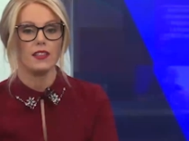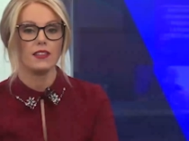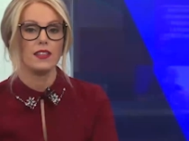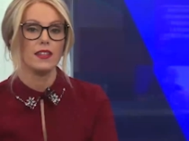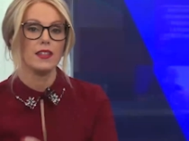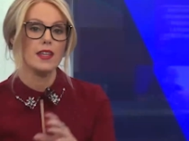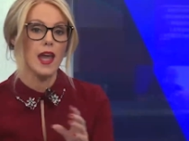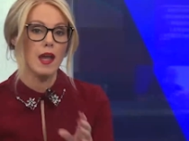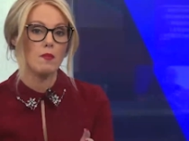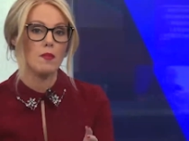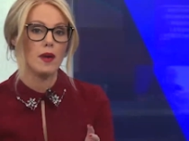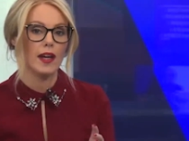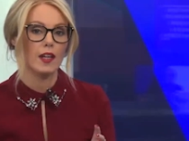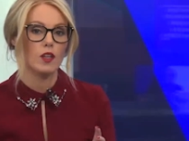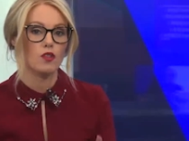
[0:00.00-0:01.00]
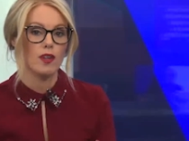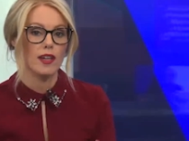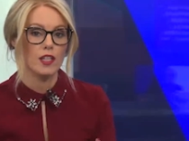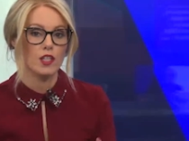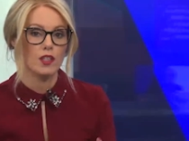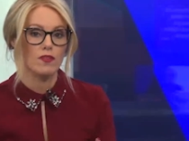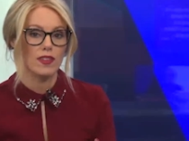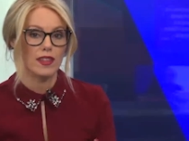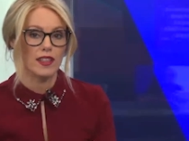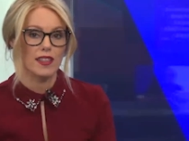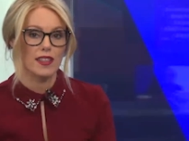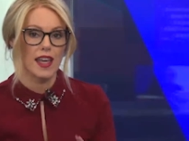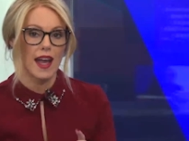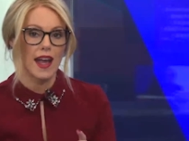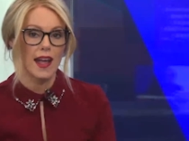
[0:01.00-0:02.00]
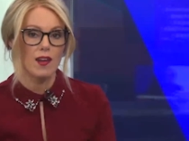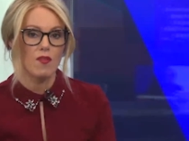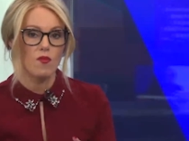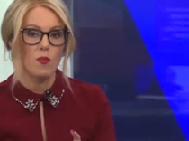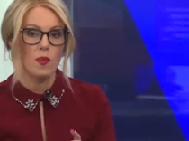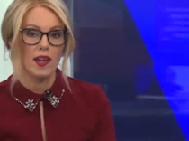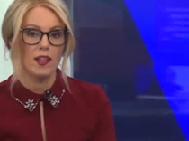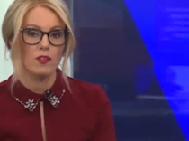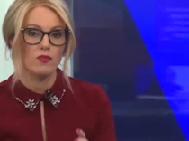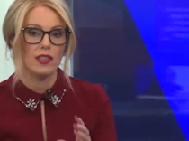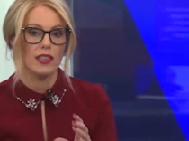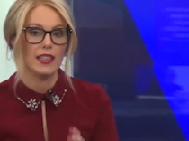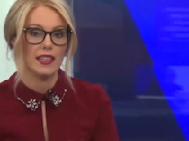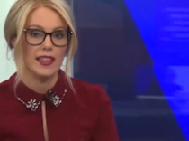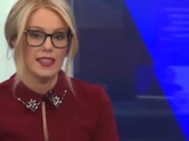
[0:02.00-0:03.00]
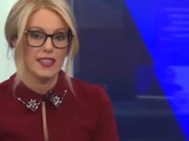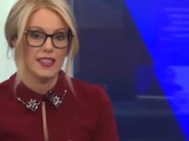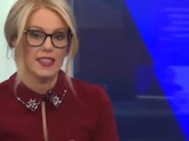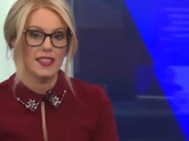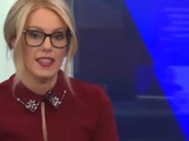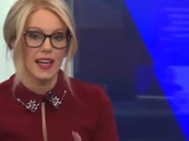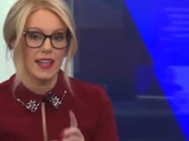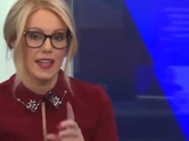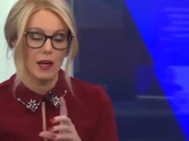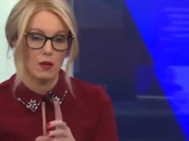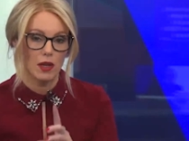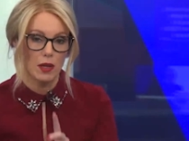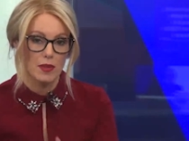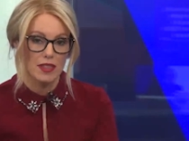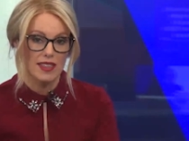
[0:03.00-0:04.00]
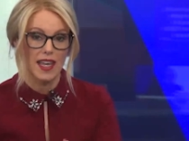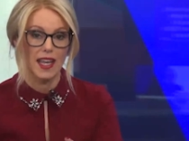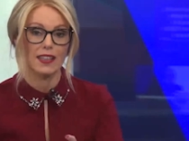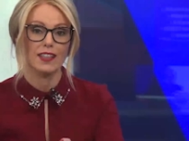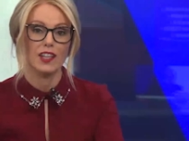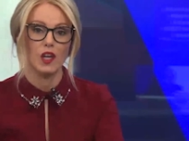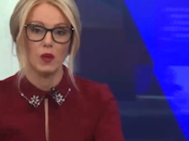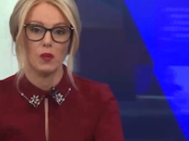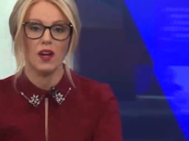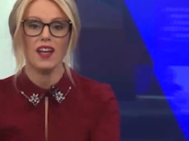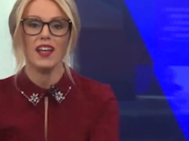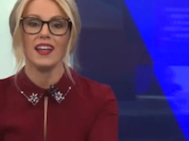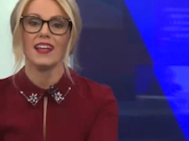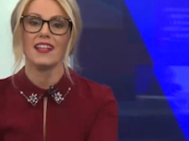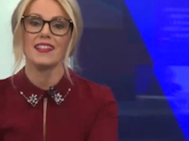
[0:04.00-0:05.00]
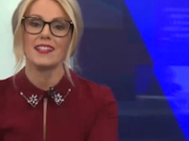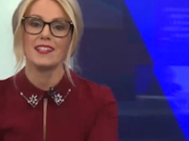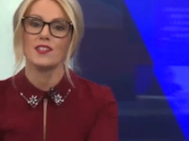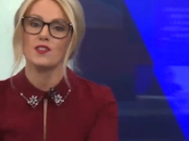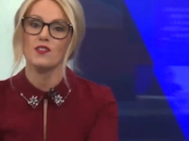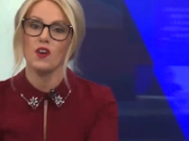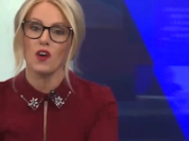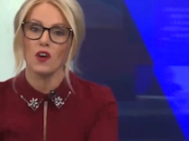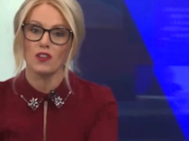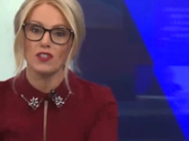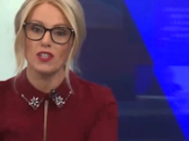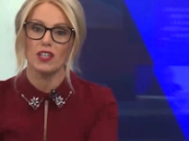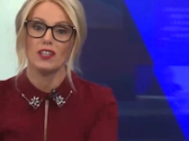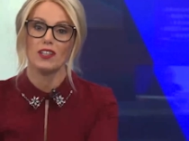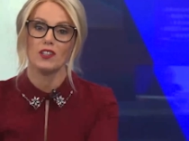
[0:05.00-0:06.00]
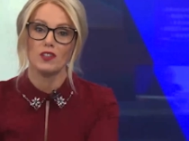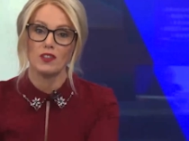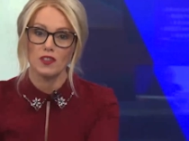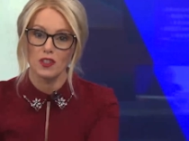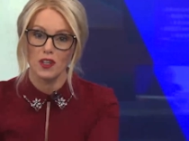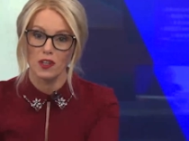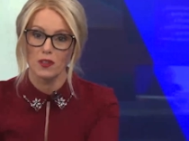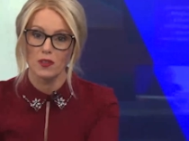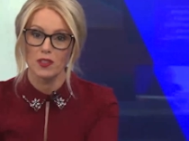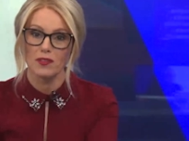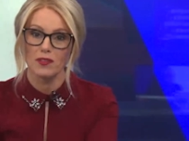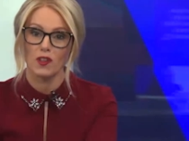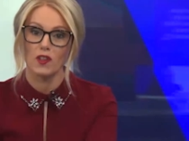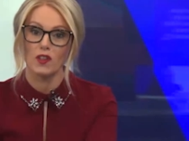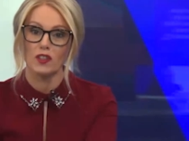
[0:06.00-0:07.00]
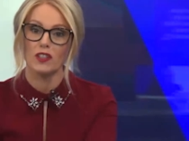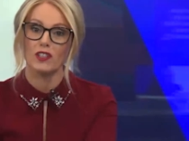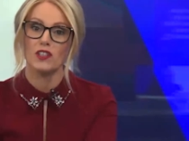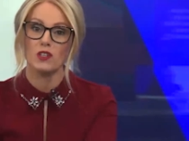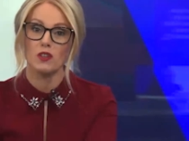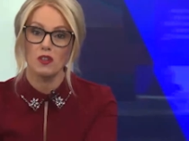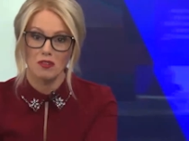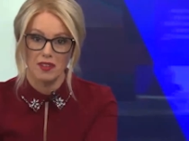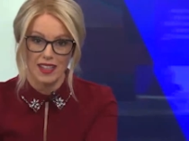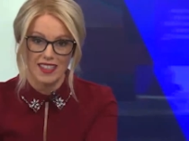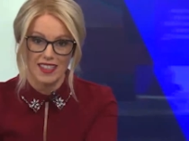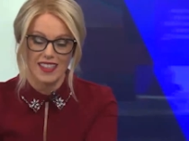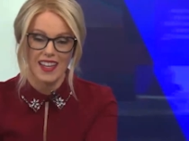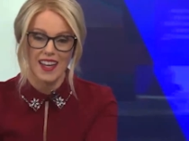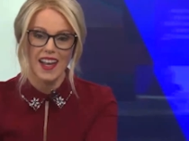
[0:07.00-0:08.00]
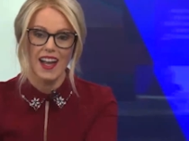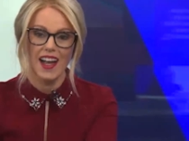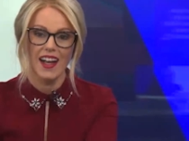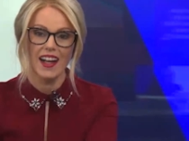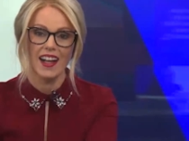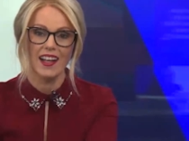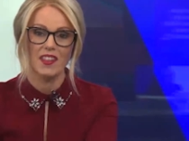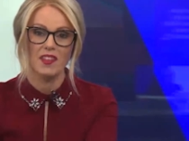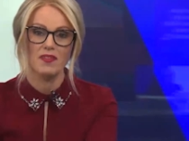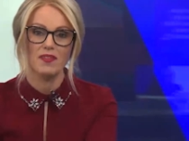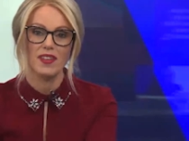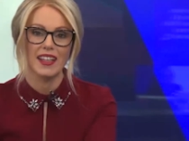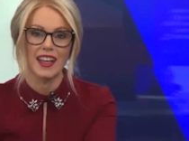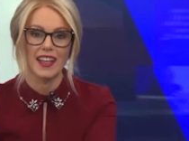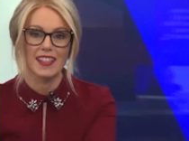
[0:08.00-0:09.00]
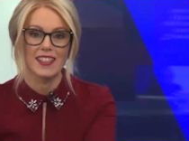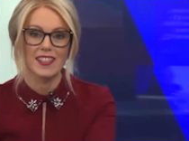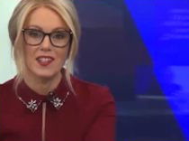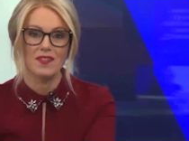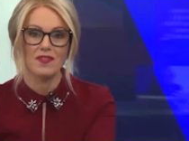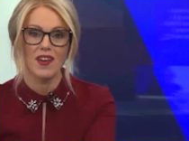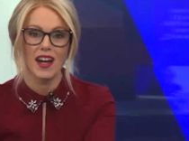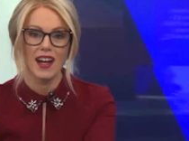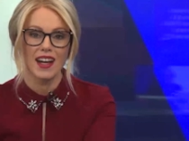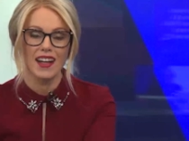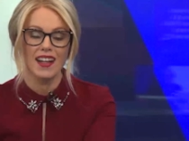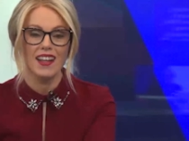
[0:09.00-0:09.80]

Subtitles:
that the net migration figures have been released today. Now, let me tell you, it is not good news for the Tories. The figures so far,